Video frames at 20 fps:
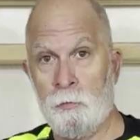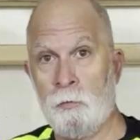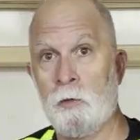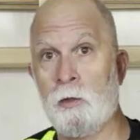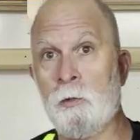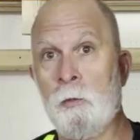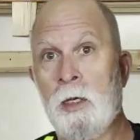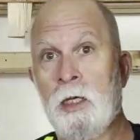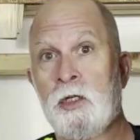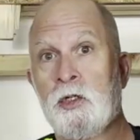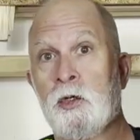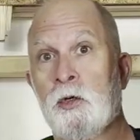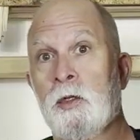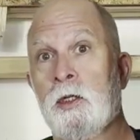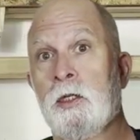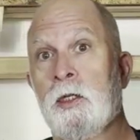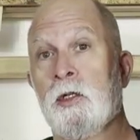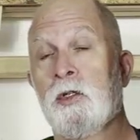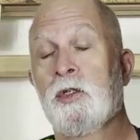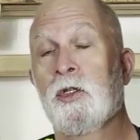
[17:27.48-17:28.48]
to make sure
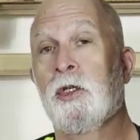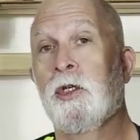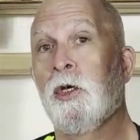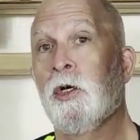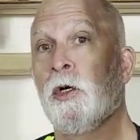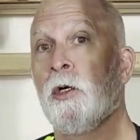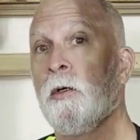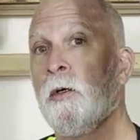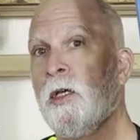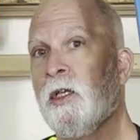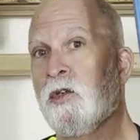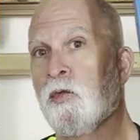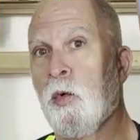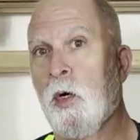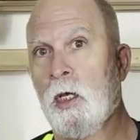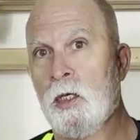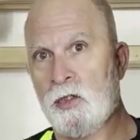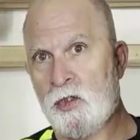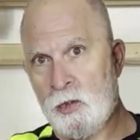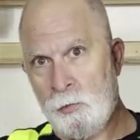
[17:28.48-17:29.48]
that they're secure, as
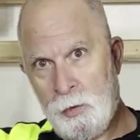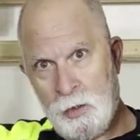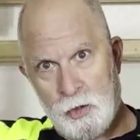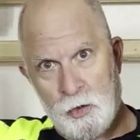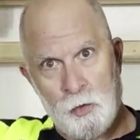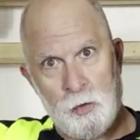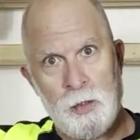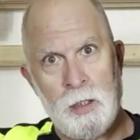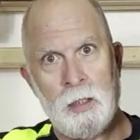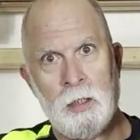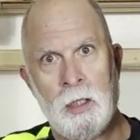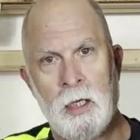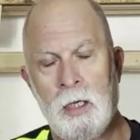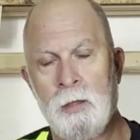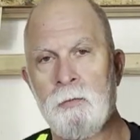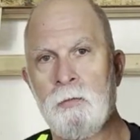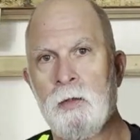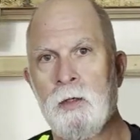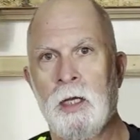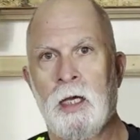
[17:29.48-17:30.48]
well as to make sure they
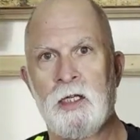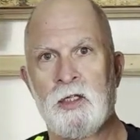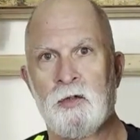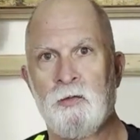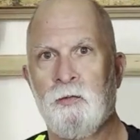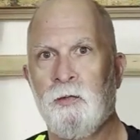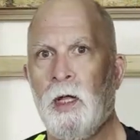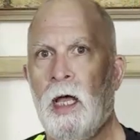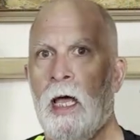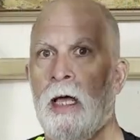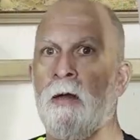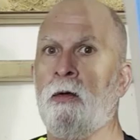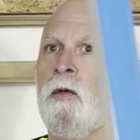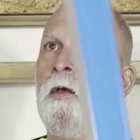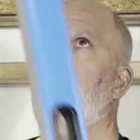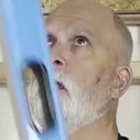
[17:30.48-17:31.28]
lay nice and flat.